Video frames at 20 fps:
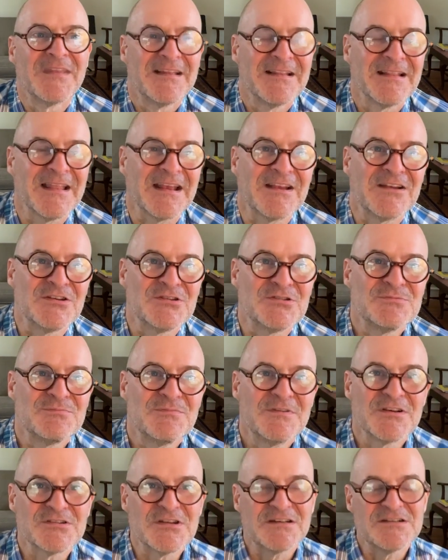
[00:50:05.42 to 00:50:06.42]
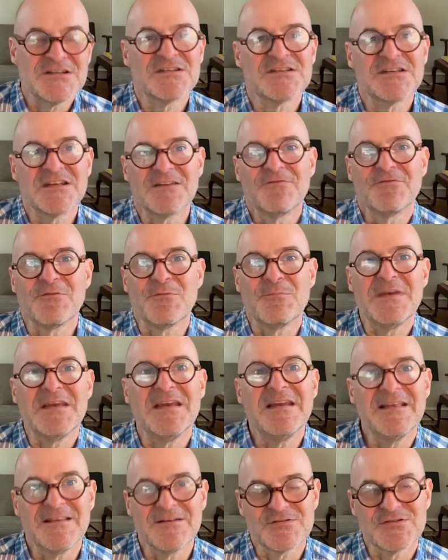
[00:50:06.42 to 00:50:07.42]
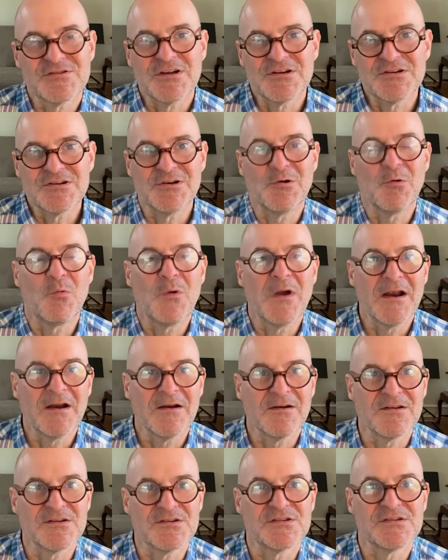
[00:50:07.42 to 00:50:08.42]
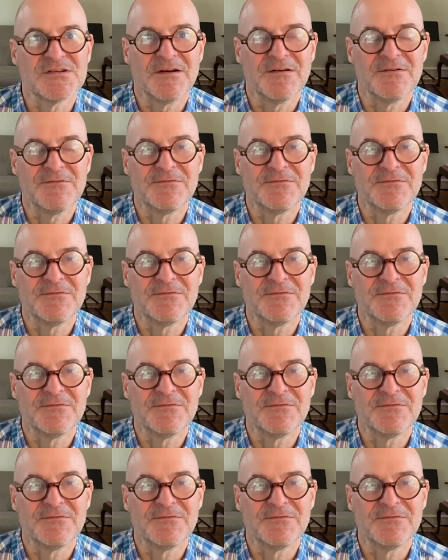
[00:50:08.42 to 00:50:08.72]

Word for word: Like, cause I just think for me, there's such an awareness